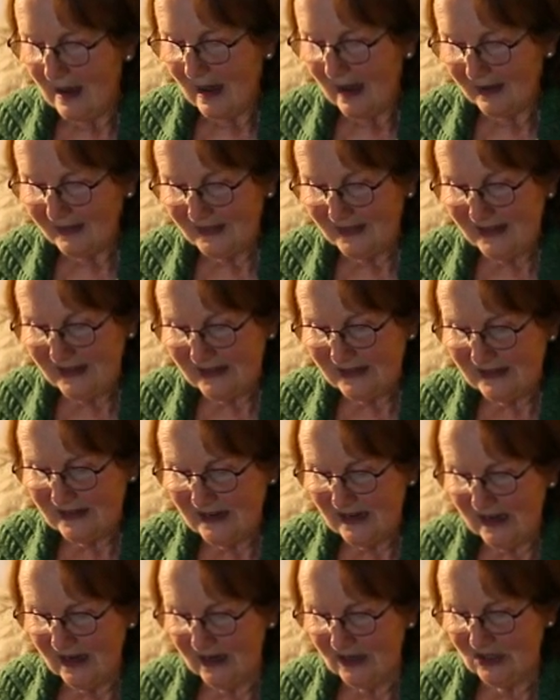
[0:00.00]
At this
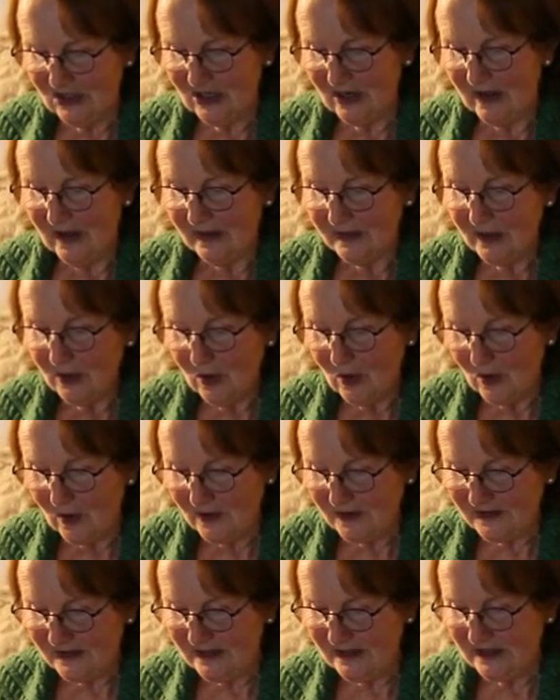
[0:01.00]
stage, the
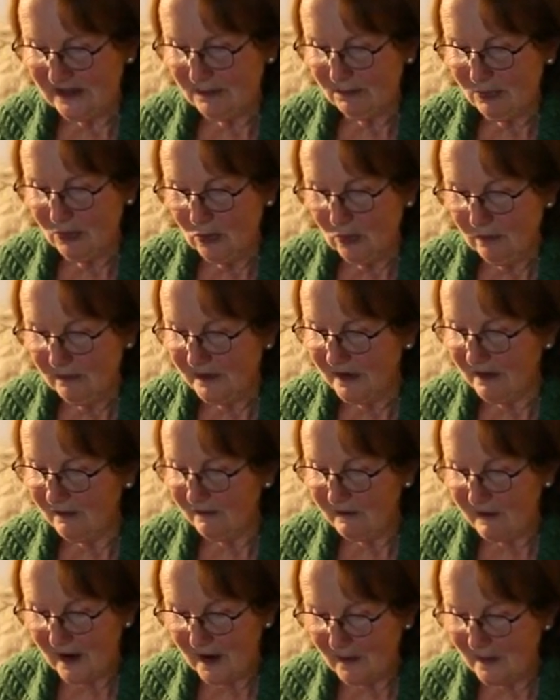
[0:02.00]
horses proved
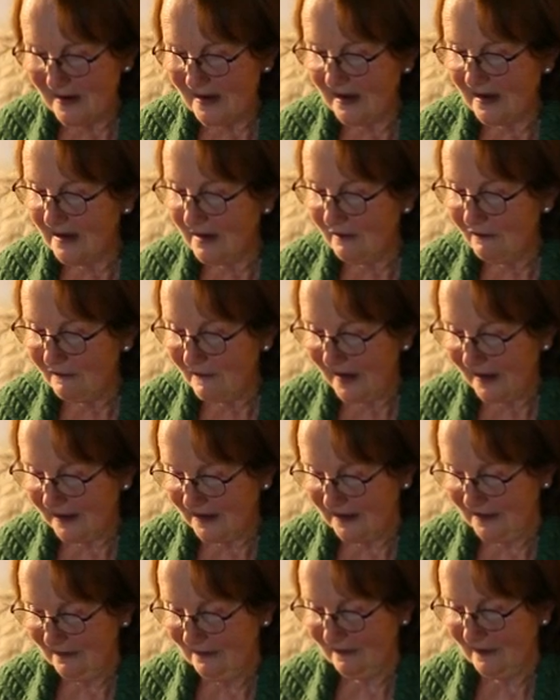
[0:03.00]
very
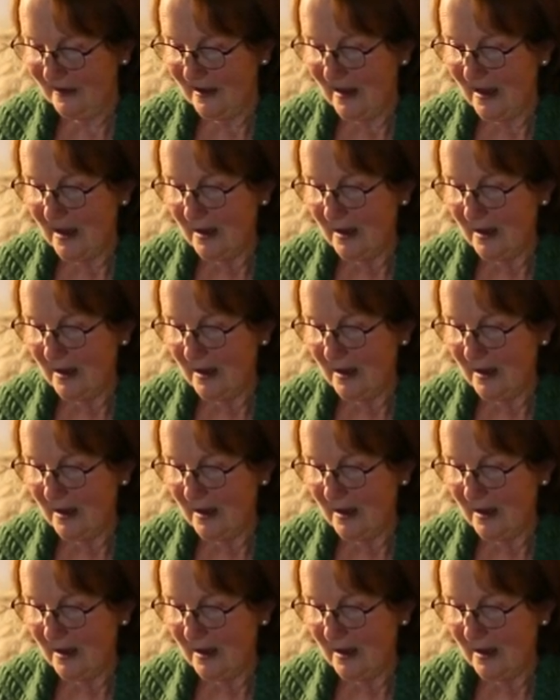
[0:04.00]
ineffective